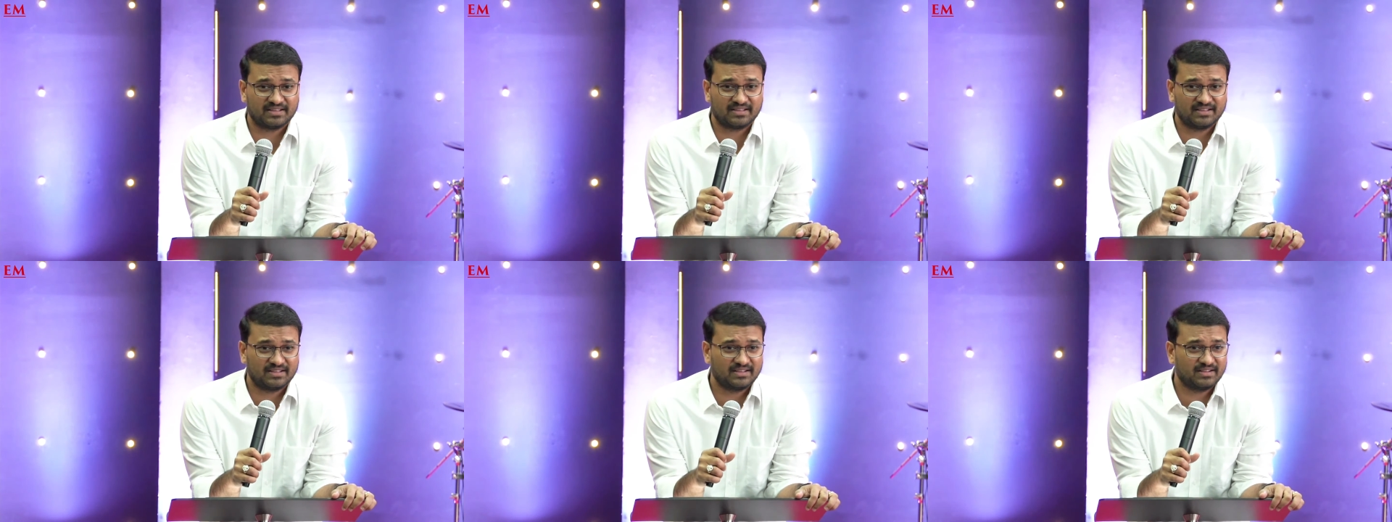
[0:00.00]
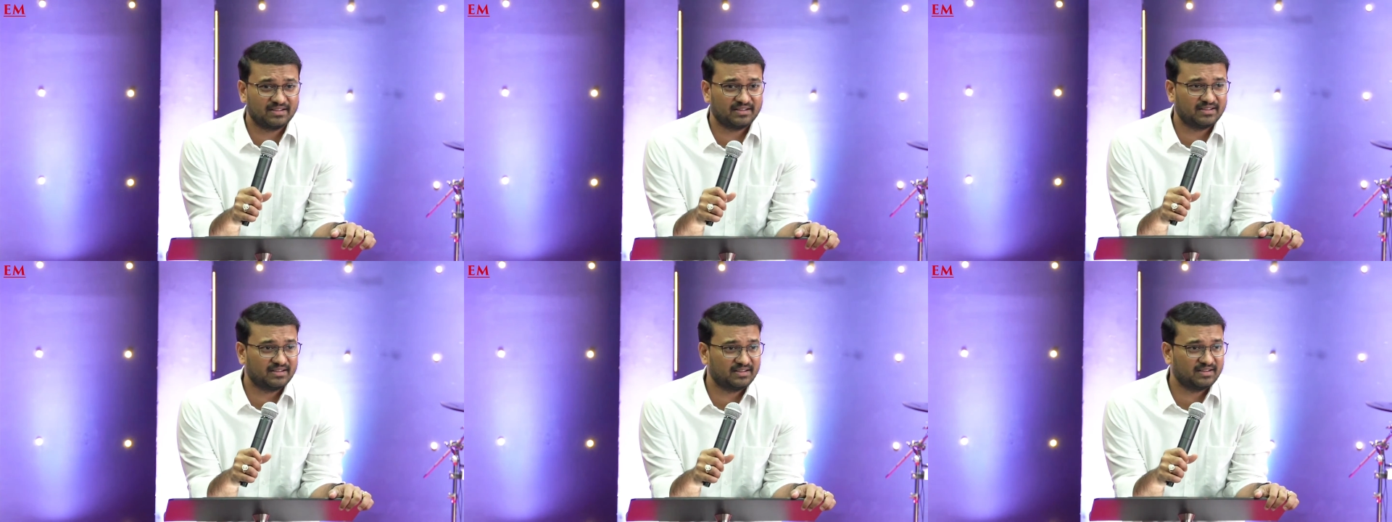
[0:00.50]

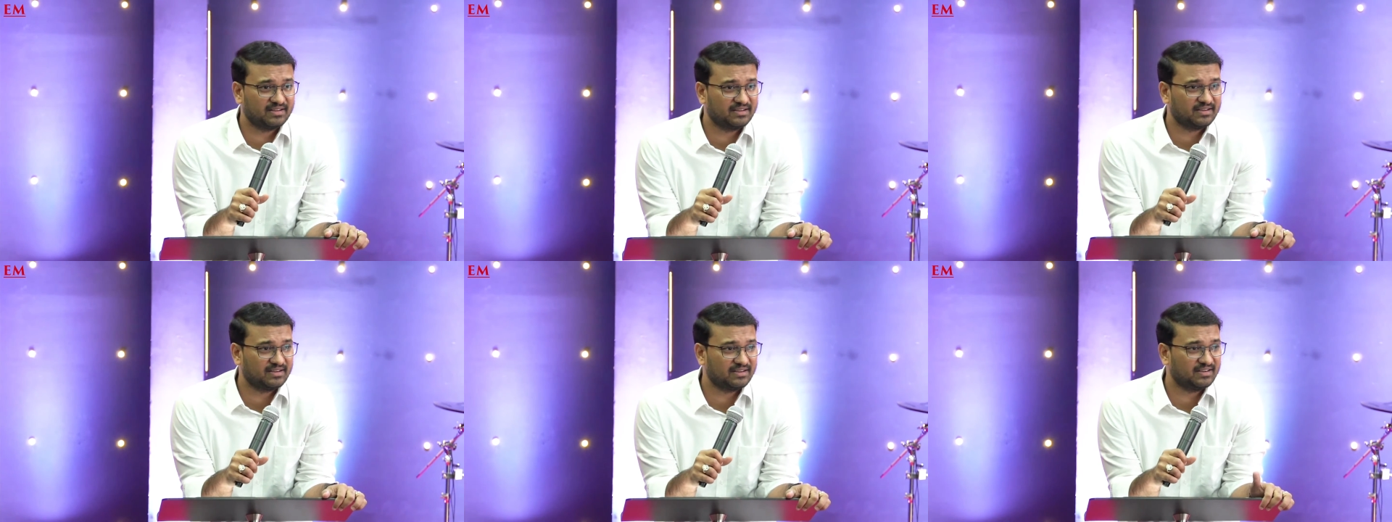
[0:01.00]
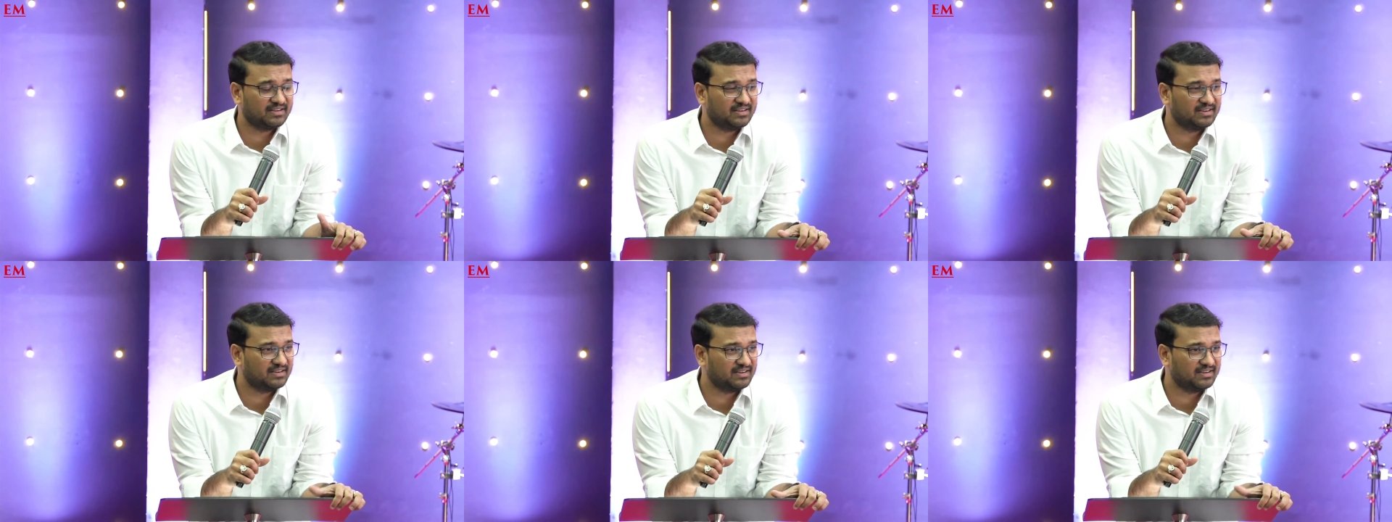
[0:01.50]

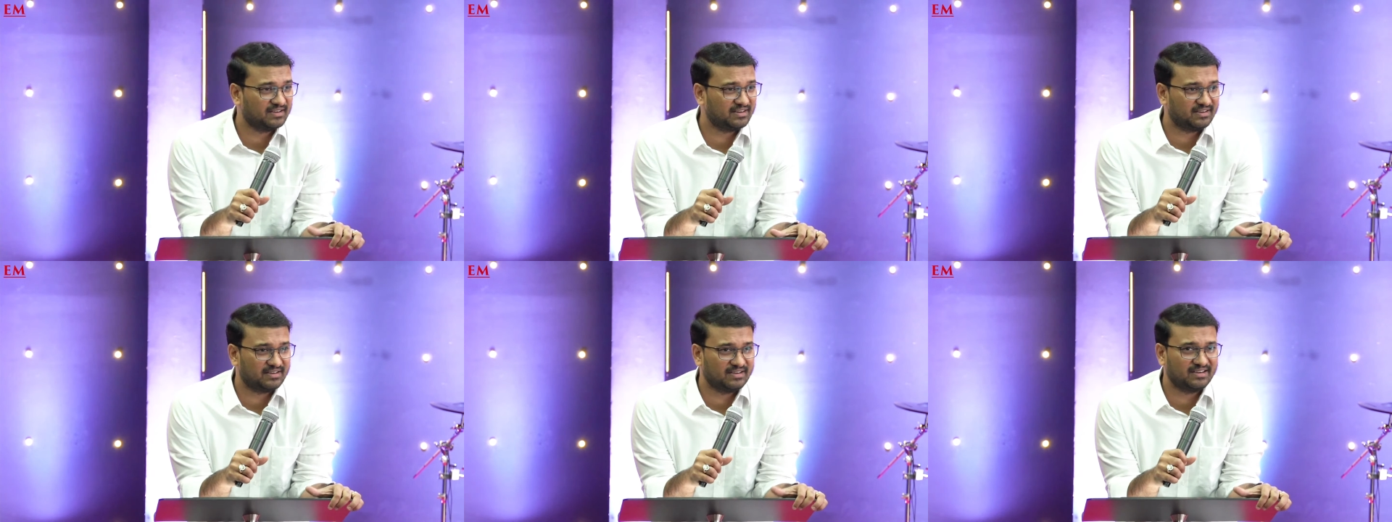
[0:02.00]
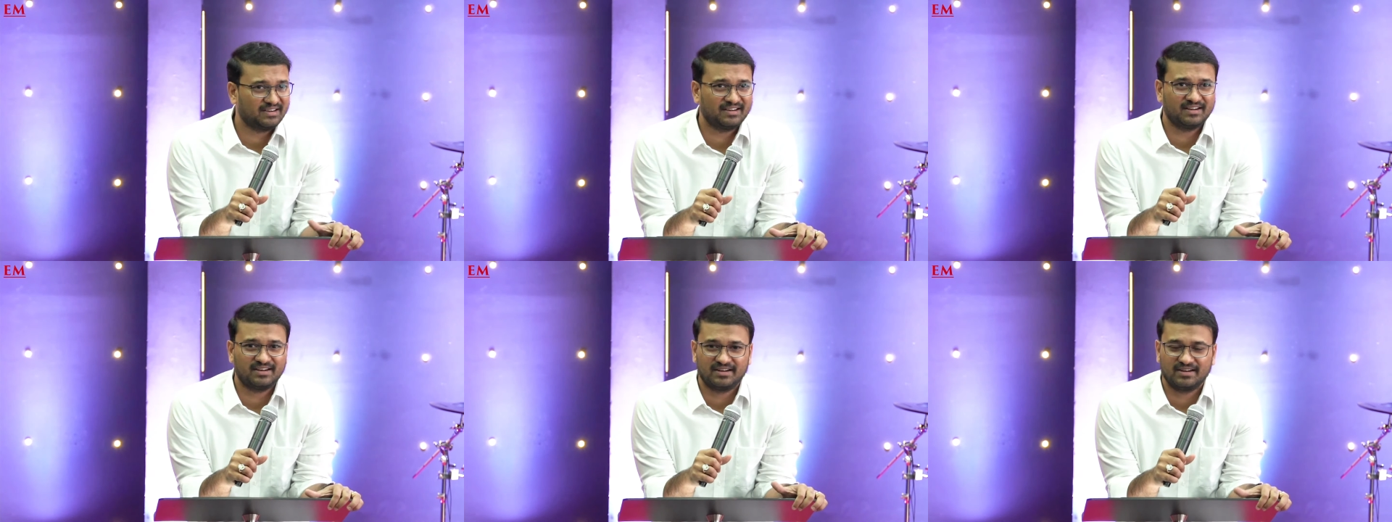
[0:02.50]
(no one is talking)